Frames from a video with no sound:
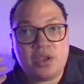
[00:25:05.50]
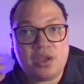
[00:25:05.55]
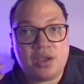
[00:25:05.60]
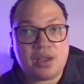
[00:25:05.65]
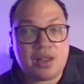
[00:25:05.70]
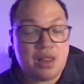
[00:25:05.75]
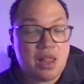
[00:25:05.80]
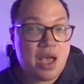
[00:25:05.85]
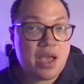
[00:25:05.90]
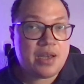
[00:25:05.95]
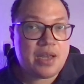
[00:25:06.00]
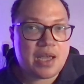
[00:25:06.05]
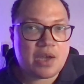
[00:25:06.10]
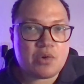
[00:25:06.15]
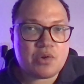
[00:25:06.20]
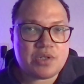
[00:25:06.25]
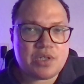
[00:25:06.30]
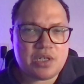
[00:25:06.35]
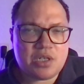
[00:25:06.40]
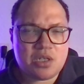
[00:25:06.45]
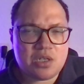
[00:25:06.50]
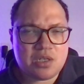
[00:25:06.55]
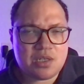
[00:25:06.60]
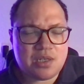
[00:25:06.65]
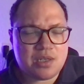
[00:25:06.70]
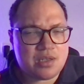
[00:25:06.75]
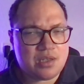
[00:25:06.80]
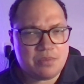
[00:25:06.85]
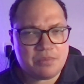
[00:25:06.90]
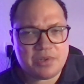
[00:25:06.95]
client acquisition
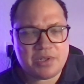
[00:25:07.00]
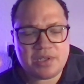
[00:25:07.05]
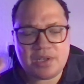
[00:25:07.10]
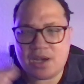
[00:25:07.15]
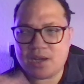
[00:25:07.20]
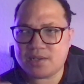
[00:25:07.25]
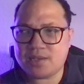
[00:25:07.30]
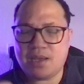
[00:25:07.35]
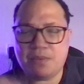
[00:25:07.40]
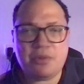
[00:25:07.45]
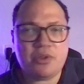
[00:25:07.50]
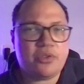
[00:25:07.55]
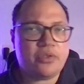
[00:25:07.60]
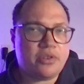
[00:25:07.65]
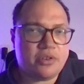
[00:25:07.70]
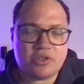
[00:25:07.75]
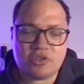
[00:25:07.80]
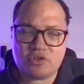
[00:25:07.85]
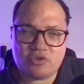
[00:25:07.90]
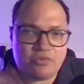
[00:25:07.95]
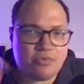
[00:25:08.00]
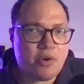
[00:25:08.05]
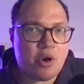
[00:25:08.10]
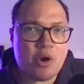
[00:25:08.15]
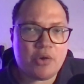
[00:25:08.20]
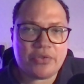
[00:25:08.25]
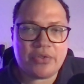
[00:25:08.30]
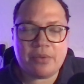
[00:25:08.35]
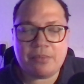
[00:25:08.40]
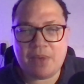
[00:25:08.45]
system sucks, let me just throw
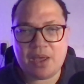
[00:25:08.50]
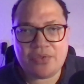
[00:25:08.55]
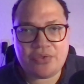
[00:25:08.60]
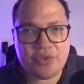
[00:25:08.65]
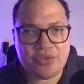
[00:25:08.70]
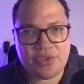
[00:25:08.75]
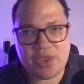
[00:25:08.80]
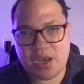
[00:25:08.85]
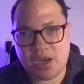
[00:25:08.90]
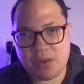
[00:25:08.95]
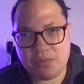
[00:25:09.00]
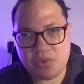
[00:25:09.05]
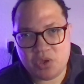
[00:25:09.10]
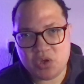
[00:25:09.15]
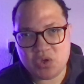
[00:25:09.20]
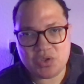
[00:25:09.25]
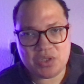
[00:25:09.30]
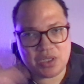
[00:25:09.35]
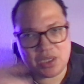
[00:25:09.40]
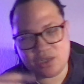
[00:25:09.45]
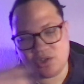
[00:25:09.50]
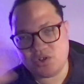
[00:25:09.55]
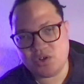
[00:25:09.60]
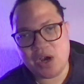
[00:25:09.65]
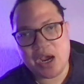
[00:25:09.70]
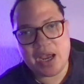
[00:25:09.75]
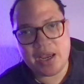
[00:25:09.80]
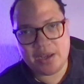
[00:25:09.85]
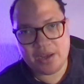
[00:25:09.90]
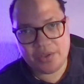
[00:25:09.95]
out the method that I'm using and
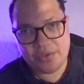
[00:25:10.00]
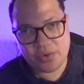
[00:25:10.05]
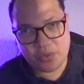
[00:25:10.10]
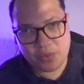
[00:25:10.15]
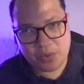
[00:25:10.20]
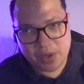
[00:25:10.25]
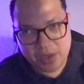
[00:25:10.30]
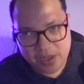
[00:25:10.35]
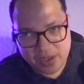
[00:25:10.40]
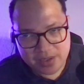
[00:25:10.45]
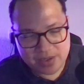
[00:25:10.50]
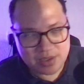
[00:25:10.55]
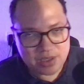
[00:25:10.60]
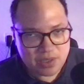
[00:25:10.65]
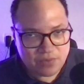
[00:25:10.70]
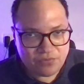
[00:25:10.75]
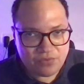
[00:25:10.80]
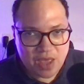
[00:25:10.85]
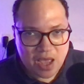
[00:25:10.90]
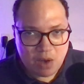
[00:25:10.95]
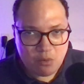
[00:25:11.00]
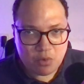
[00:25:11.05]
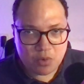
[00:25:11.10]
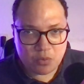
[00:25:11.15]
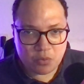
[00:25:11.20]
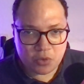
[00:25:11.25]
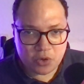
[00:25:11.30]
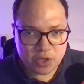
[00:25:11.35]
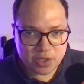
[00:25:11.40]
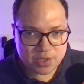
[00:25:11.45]
try another one and see if that
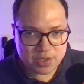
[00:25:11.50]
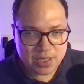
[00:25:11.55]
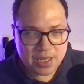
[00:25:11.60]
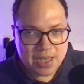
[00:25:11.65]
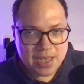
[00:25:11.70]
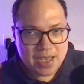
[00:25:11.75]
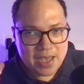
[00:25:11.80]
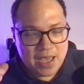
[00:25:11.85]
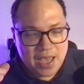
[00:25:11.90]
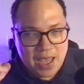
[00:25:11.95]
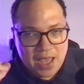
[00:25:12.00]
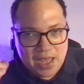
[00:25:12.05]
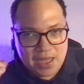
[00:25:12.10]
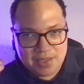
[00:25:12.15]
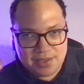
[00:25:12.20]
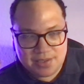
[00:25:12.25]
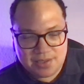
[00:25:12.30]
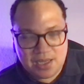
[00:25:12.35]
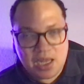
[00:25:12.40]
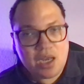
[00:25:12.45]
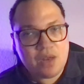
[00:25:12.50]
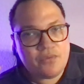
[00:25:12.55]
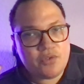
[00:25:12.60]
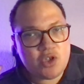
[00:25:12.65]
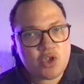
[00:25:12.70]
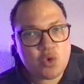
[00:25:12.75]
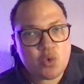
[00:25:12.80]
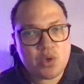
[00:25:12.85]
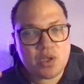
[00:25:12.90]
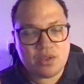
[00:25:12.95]
one works. Instead of
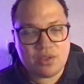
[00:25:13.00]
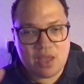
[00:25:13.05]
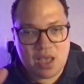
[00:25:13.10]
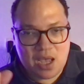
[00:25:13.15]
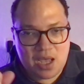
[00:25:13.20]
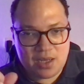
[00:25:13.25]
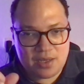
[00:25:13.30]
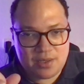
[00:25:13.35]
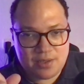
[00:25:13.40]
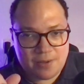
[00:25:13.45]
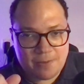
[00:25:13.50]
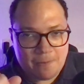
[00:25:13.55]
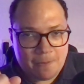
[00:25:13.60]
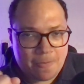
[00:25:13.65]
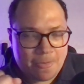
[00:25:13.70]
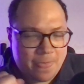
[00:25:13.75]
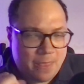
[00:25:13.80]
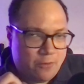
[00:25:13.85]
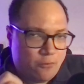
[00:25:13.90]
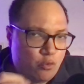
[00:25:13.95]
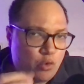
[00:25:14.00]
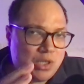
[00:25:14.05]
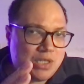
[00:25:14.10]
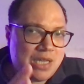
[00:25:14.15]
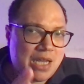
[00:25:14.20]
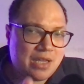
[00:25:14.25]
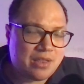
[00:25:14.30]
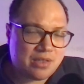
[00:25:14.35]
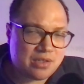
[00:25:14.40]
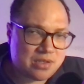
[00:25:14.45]
doing that, if we
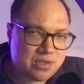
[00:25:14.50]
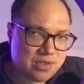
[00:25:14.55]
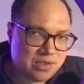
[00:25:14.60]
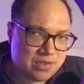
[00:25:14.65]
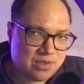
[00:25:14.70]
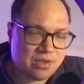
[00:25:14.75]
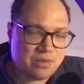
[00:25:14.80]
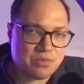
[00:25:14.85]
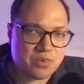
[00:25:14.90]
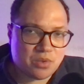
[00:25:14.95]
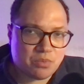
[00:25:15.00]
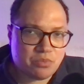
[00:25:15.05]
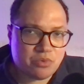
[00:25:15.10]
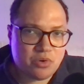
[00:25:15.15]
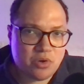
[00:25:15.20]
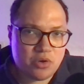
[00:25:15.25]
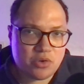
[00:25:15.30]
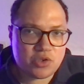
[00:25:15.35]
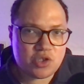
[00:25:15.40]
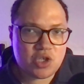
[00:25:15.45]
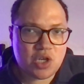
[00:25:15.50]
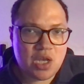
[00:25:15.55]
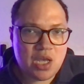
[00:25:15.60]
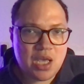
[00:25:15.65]
take the systems approach,